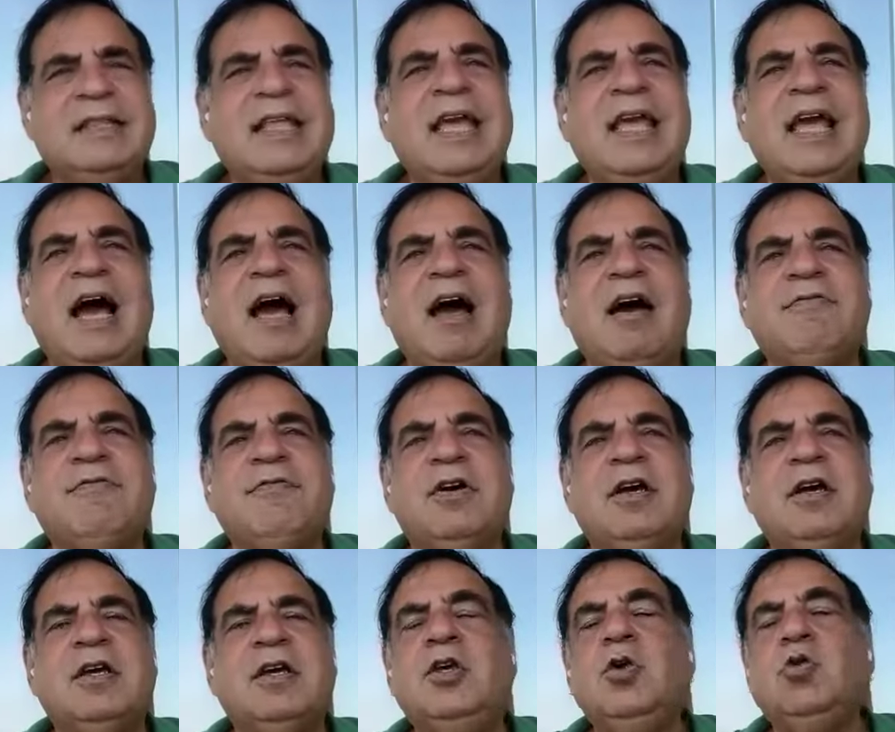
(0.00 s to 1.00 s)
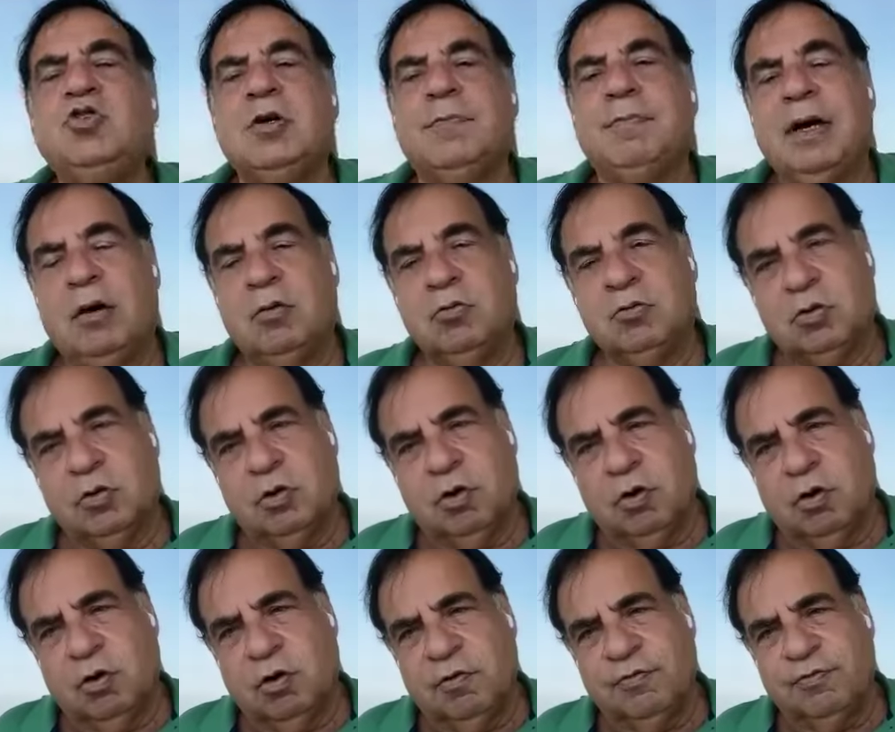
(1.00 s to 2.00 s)
they have huge amount
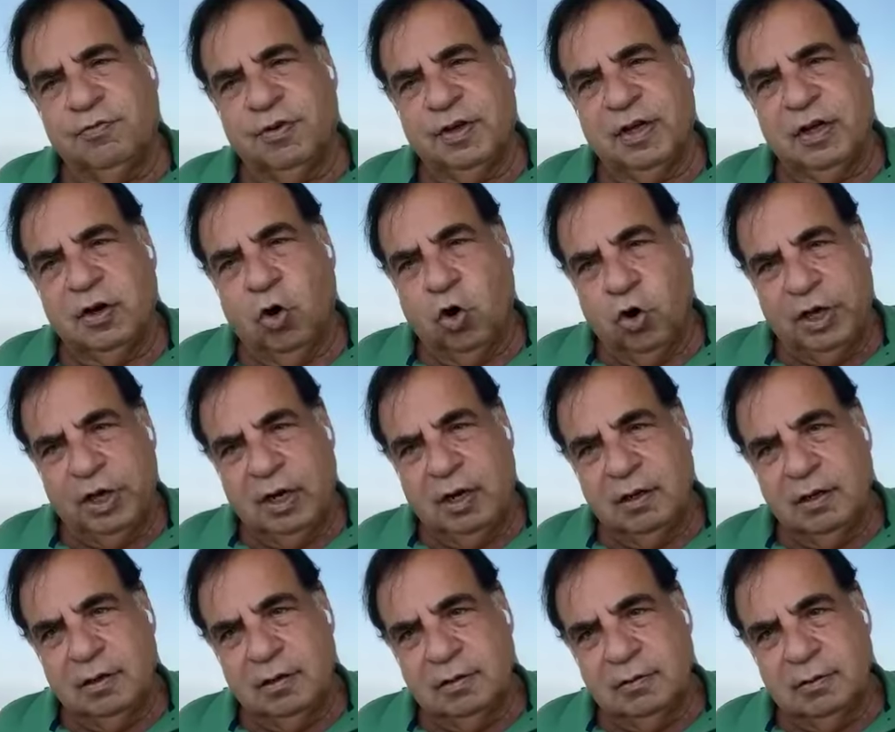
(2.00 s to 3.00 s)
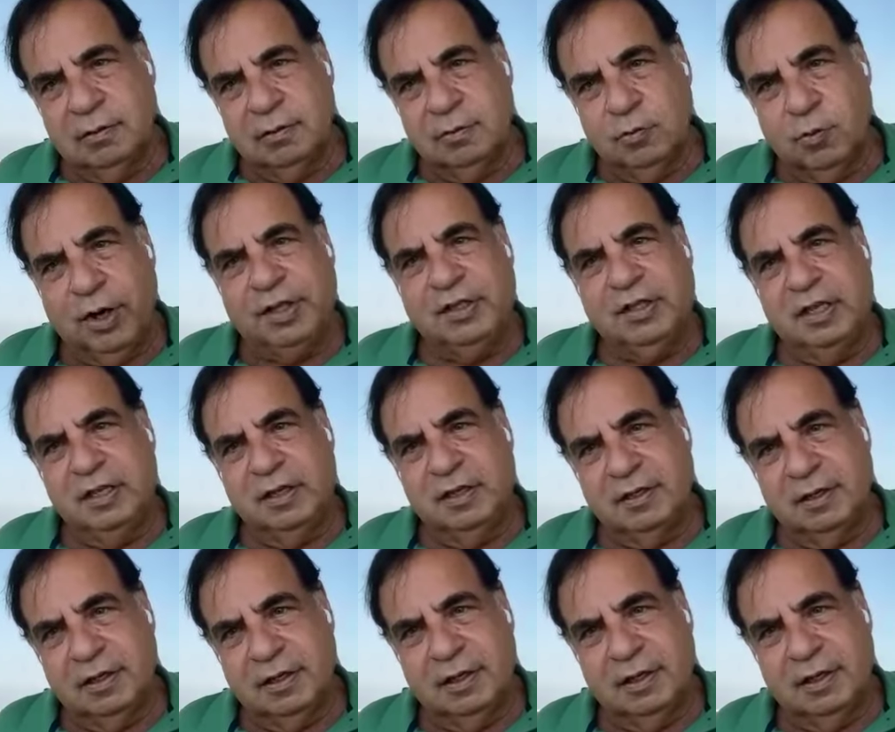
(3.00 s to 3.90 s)
of uh, oil waiting.